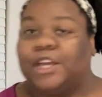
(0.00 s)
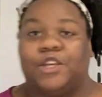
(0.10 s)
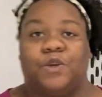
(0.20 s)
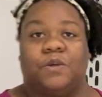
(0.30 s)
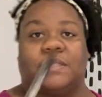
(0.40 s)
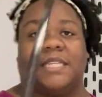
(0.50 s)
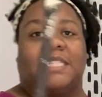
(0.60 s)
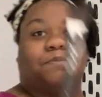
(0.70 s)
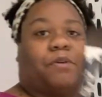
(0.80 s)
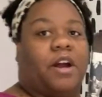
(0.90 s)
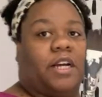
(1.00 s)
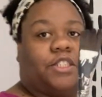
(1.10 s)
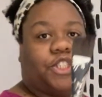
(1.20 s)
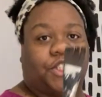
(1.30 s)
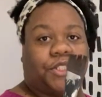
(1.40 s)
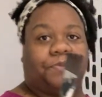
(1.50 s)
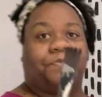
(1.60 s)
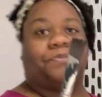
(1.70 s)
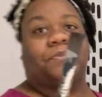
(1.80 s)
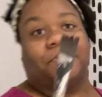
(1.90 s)
use this brush
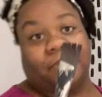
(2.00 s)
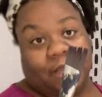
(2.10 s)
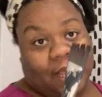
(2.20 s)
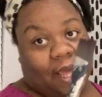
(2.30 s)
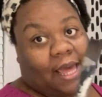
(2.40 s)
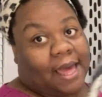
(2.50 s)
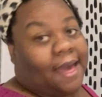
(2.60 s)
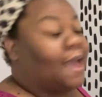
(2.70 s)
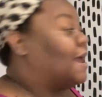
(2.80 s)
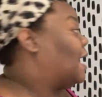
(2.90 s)
and